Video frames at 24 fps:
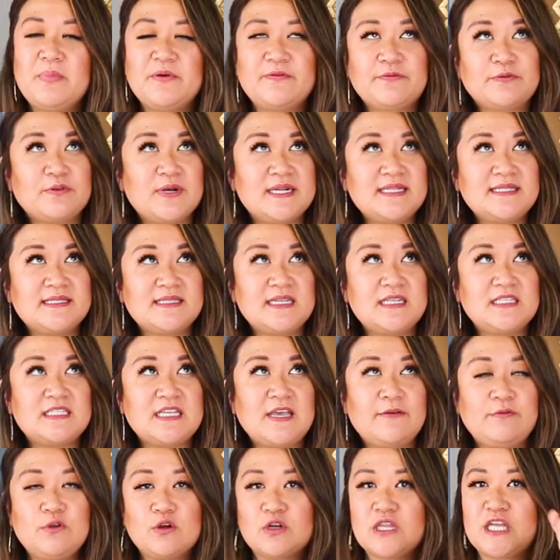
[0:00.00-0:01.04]
but for instance,
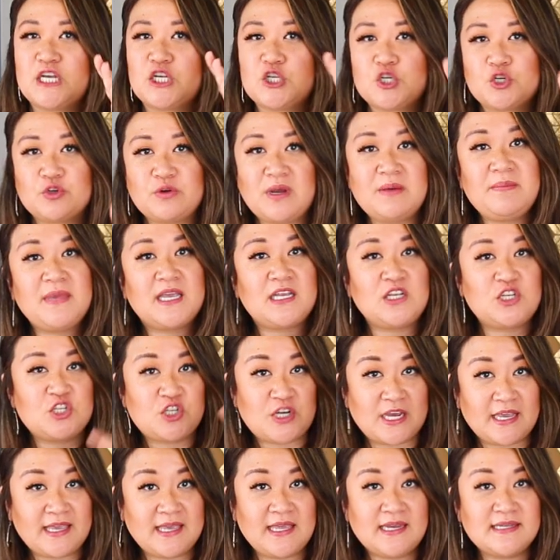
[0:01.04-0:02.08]
if you're like trimming
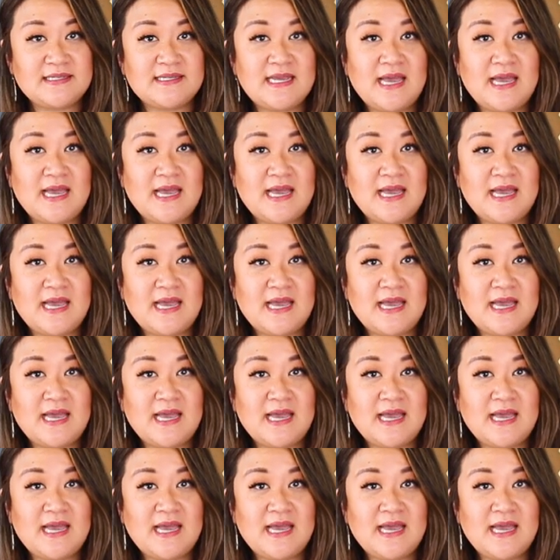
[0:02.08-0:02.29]
chicken